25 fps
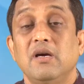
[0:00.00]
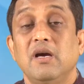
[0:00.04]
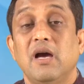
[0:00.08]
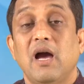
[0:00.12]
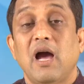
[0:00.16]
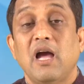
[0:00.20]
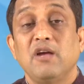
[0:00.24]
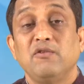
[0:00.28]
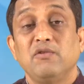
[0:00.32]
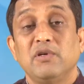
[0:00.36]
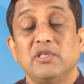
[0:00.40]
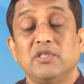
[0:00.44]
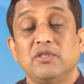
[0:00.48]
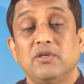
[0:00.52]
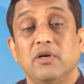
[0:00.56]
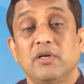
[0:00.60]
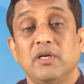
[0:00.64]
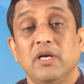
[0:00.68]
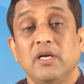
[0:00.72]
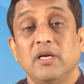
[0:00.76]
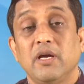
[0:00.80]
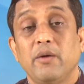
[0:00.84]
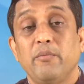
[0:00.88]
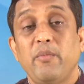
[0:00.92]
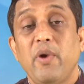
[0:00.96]
I was
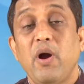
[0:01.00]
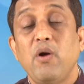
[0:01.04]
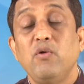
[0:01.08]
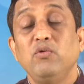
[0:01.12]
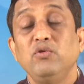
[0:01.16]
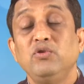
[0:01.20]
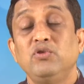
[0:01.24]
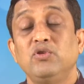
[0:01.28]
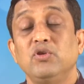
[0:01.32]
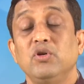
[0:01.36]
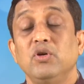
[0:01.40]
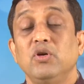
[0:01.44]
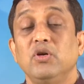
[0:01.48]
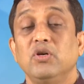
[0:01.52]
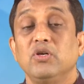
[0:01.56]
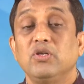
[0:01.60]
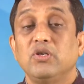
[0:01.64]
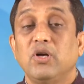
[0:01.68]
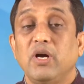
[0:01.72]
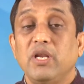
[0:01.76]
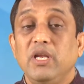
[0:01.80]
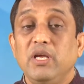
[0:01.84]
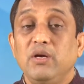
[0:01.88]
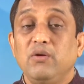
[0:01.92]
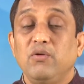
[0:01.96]
talking about
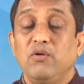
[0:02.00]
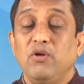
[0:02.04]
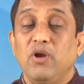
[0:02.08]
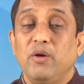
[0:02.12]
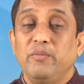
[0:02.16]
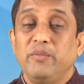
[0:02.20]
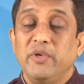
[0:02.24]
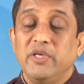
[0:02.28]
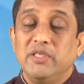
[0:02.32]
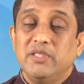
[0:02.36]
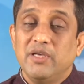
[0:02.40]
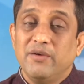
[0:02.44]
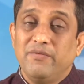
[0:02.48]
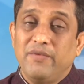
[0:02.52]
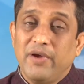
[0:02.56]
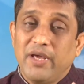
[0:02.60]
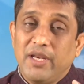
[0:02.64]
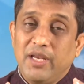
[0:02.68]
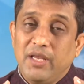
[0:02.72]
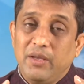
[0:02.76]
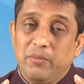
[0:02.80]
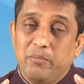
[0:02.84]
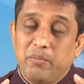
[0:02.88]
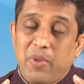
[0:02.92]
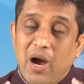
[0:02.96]
curriculum is a
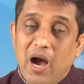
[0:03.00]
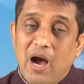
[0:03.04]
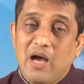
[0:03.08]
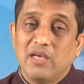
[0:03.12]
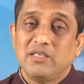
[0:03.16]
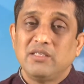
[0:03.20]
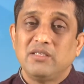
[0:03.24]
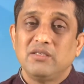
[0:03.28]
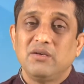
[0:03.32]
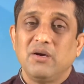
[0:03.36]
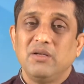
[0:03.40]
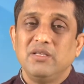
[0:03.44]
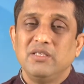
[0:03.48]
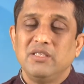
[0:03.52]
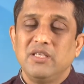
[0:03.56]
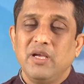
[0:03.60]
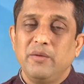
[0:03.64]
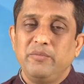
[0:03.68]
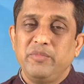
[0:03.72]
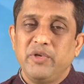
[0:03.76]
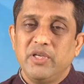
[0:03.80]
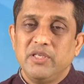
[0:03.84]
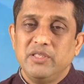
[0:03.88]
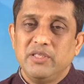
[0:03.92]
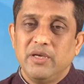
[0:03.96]
very vast
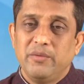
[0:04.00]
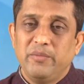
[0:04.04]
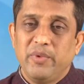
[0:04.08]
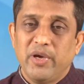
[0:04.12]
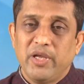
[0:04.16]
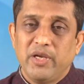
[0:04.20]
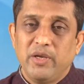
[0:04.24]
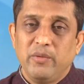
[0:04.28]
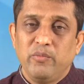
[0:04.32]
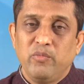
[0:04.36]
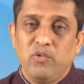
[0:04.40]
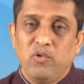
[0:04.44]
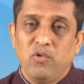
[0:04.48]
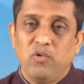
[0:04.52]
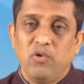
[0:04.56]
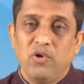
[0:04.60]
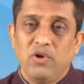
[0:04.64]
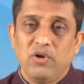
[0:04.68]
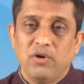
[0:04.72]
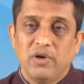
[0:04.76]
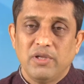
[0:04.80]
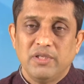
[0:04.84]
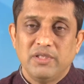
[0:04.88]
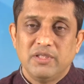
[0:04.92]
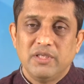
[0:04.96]
concept, is a very
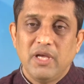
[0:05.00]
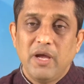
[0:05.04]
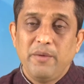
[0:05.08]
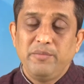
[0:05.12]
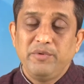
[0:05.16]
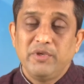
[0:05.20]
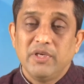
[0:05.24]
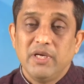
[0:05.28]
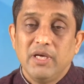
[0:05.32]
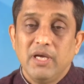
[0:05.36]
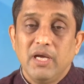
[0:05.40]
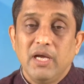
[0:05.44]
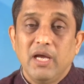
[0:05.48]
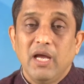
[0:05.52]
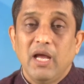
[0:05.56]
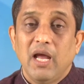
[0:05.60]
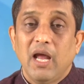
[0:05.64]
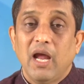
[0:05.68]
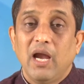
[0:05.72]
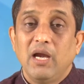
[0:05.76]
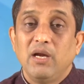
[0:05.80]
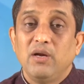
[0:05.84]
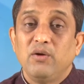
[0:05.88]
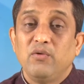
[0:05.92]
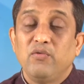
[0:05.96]
broad concept,
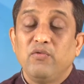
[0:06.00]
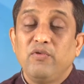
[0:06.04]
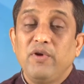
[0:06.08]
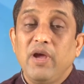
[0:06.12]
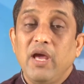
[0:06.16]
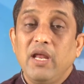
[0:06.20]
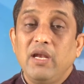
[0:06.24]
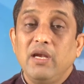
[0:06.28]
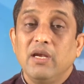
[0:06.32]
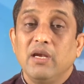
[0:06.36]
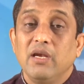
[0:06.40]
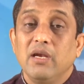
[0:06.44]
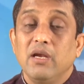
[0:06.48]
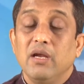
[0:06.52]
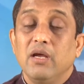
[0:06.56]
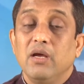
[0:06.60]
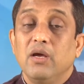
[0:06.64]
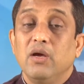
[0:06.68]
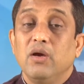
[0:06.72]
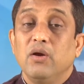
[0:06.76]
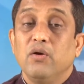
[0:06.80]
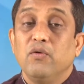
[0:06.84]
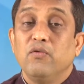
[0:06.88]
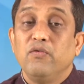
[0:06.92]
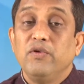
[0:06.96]
and when
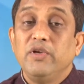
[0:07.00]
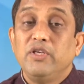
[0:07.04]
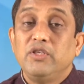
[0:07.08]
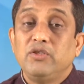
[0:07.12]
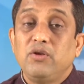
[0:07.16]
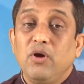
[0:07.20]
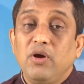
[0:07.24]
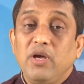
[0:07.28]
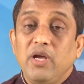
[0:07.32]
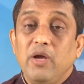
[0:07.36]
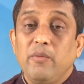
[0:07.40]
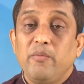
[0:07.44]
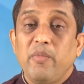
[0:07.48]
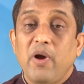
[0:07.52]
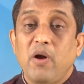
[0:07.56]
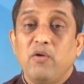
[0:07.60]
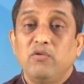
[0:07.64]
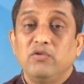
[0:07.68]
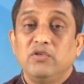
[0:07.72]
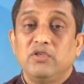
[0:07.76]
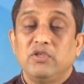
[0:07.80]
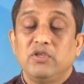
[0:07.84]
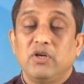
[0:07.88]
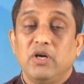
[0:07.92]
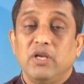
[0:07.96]
we talk
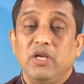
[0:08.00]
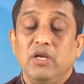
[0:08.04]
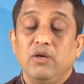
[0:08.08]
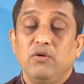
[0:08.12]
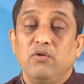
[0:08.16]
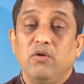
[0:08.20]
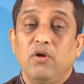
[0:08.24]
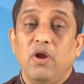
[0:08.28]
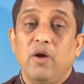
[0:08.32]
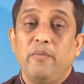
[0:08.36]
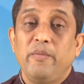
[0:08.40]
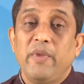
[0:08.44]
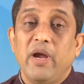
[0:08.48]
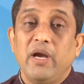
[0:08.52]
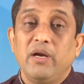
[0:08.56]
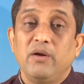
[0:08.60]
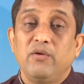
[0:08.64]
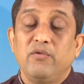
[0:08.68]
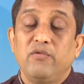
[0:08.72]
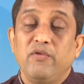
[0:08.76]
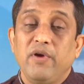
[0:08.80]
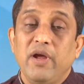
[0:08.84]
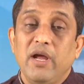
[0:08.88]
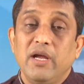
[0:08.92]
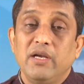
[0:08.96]
about curriculum
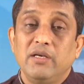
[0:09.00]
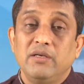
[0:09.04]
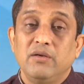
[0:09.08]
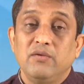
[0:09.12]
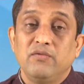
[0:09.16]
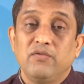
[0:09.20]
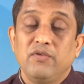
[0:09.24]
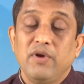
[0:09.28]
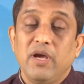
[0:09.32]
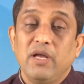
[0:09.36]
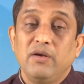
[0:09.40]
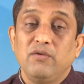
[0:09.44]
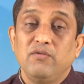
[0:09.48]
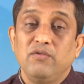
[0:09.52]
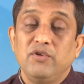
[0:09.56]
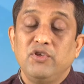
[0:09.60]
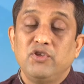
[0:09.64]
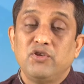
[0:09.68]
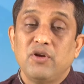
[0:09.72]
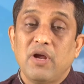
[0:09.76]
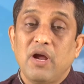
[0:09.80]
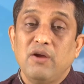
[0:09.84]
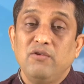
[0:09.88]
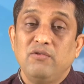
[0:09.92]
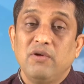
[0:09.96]
and when we
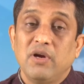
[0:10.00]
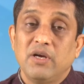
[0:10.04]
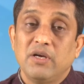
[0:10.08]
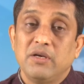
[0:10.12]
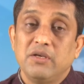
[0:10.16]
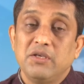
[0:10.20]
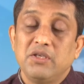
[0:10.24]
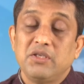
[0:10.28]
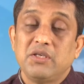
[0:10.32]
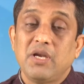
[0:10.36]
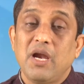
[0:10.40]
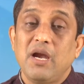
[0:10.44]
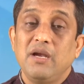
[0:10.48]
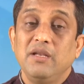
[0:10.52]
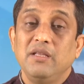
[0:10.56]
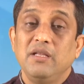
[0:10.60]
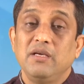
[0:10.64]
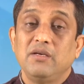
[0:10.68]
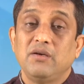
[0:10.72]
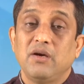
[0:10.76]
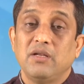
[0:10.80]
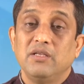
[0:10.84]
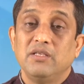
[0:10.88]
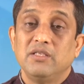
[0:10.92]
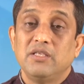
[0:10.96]
try to understand the
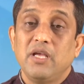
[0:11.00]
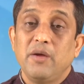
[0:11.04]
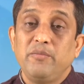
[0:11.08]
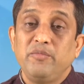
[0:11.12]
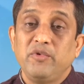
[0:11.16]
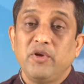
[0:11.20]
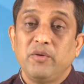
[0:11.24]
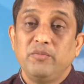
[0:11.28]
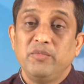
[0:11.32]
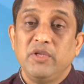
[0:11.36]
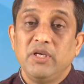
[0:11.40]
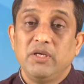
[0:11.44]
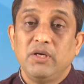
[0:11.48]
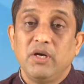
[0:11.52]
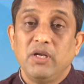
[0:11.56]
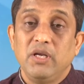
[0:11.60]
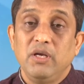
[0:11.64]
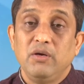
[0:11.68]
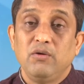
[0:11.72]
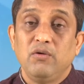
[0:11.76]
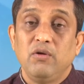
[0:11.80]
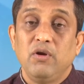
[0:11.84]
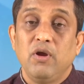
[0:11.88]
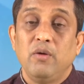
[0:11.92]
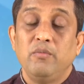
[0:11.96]
concept of the
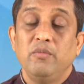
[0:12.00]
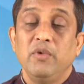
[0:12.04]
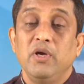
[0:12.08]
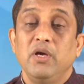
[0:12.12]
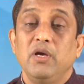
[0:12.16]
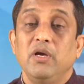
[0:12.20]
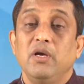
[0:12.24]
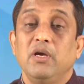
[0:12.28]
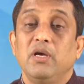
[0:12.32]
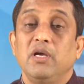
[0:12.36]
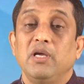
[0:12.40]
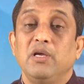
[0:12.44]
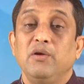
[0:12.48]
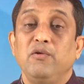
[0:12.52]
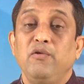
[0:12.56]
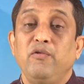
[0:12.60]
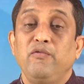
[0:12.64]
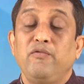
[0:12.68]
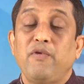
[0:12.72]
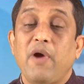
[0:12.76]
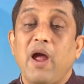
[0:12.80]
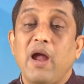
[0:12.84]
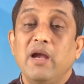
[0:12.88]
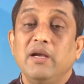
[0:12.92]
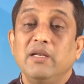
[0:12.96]
curriculum, you will
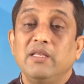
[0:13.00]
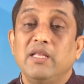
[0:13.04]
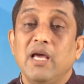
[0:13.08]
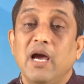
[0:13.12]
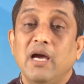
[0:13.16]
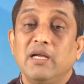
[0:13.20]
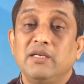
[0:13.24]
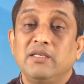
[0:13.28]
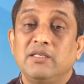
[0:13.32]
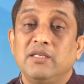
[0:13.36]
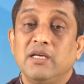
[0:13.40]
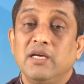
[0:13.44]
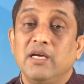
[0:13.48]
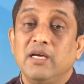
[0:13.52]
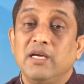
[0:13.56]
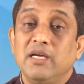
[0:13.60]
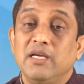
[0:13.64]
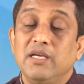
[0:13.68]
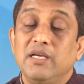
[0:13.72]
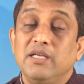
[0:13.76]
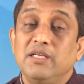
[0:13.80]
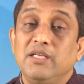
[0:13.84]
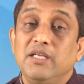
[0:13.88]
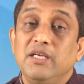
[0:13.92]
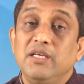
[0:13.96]
find that
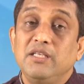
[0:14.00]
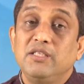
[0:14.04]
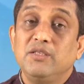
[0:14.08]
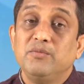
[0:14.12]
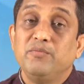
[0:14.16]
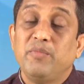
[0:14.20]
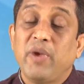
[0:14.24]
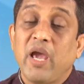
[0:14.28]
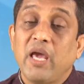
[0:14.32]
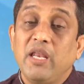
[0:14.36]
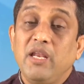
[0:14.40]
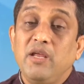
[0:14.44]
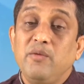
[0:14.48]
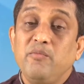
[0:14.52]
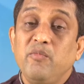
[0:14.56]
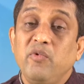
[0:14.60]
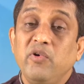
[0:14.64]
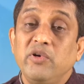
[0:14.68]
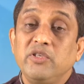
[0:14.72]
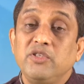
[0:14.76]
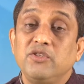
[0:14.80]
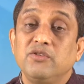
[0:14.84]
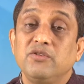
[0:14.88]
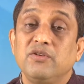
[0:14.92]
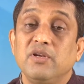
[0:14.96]
it is very
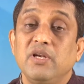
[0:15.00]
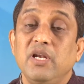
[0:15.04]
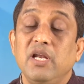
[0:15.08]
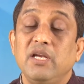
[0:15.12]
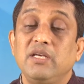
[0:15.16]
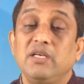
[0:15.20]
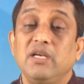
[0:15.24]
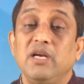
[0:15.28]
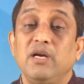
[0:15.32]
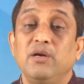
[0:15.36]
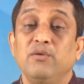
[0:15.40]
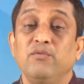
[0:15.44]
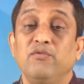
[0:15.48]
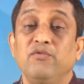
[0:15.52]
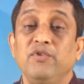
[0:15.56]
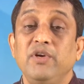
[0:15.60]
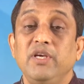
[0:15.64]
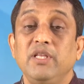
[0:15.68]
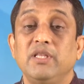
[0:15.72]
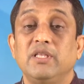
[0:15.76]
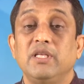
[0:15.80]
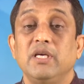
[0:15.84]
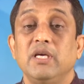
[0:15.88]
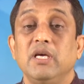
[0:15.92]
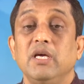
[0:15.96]
much related
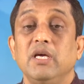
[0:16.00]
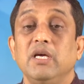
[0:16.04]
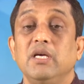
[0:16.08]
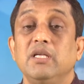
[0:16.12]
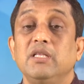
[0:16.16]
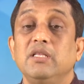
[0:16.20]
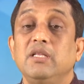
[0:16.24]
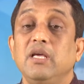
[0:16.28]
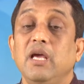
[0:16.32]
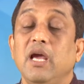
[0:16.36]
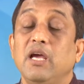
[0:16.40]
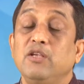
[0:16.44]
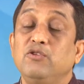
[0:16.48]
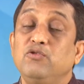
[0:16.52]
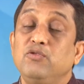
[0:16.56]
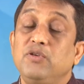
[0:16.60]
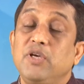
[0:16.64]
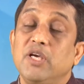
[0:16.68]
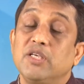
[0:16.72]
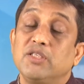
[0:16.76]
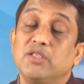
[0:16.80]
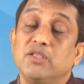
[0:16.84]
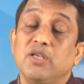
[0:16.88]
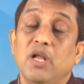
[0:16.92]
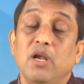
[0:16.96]
with the
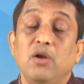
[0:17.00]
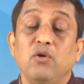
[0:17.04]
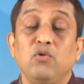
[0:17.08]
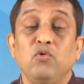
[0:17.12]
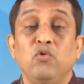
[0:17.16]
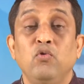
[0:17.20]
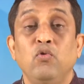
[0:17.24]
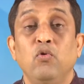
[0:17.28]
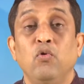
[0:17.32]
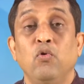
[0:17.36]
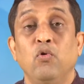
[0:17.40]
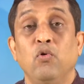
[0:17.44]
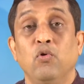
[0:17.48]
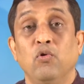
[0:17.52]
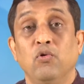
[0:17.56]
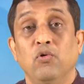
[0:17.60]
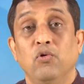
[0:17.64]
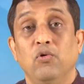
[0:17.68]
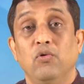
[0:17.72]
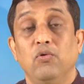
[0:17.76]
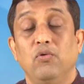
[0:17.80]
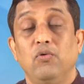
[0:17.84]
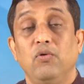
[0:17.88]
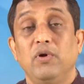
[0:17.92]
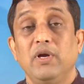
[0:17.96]
educational goal.
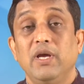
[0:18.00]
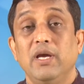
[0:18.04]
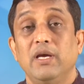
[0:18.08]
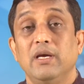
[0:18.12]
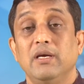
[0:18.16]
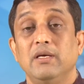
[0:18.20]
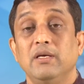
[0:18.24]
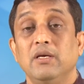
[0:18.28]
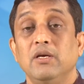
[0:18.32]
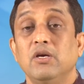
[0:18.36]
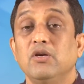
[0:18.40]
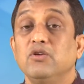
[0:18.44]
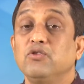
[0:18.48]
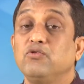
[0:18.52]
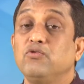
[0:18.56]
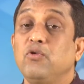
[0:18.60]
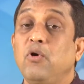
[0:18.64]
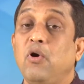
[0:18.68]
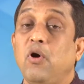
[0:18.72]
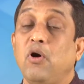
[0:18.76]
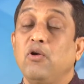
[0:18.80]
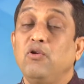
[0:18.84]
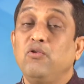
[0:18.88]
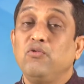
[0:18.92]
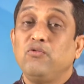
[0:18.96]
Okay, so
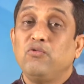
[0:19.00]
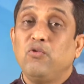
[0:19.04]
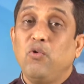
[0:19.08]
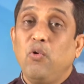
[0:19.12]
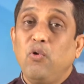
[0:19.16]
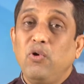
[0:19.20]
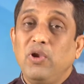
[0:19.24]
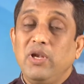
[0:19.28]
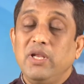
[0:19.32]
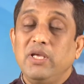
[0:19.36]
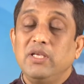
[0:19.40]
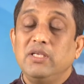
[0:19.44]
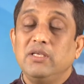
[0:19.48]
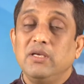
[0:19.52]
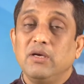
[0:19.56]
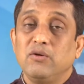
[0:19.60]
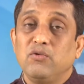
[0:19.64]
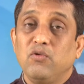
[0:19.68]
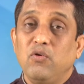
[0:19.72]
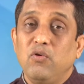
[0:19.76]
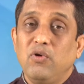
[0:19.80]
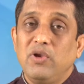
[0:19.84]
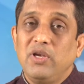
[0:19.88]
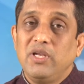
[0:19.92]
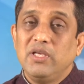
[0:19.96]

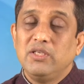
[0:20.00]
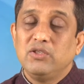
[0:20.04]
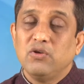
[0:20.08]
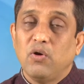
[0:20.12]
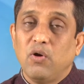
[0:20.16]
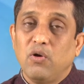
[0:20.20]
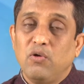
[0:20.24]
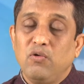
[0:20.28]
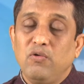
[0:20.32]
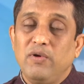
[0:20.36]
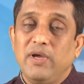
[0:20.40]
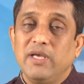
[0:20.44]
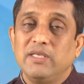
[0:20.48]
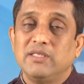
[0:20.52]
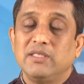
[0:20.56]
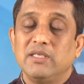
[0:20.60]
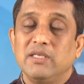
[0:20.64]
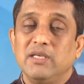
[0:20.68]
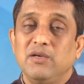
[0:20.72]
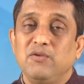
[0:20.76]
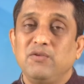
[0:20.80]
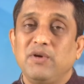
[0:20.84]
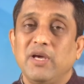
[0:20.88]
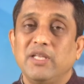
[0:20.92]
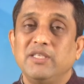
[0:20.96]
goal is always,
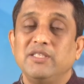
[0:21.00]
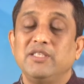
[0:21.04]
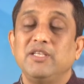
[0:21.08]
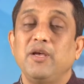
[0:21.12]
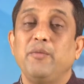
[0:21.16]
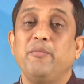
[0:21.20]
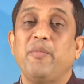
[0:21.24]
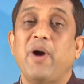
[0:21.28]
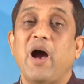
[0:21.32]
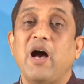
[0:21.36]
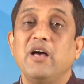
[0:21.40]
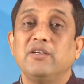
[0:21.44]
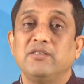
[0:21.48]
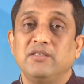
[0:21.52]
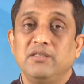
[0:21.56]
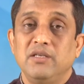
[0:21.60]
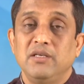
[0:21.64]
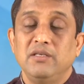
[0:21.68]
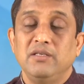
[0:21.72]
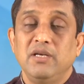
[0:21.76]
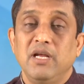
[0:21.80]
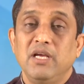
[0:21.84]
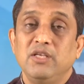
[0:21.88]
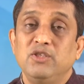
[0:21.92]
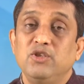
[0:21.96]
you can say, vast
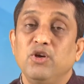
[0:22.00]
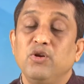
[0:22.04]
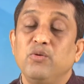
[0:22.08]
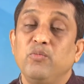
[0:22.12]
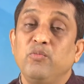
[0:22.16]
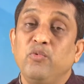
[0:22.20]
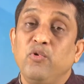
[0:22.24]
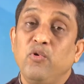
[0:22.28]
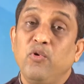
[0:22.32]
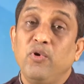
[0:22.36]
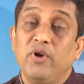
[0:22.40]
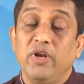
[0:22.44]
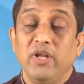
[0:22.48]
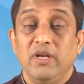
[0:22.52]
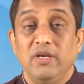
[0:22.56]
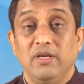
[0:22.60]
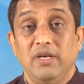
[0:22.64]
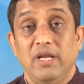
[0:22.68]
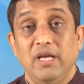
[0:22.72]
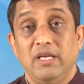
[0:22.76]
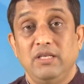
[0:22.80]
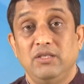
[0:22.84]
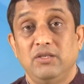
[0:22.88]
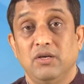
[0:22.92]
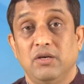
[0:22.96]
in nature, broad in
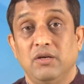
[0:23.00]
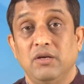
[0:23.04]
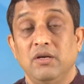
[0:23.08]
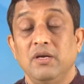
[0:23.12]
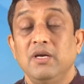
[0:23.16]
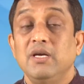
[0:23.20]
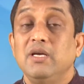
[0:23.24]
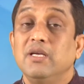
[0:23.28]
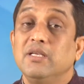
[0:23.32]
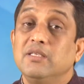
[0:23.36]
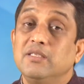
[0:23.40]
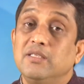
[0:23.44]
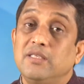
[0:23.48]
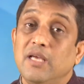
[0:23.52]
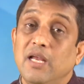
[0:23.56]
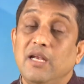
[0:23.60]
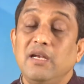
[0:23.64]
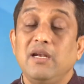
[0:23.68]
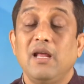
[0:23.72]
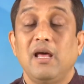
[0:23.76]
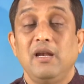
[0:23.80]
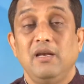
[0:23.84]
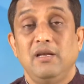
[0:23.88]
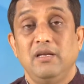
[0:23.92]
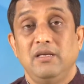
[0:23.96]
nature,
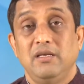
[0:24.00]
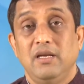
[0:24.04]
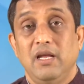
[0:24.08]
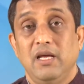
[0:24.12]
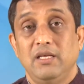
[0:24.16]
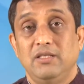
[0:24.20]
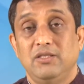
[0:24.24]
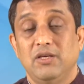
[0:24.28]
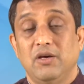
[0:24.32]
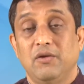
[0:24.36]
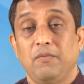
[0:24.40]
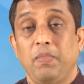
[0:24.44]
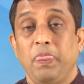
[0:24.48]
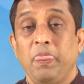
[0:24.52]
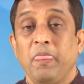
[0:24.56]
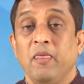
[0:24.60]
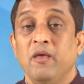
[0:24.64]
general in nature.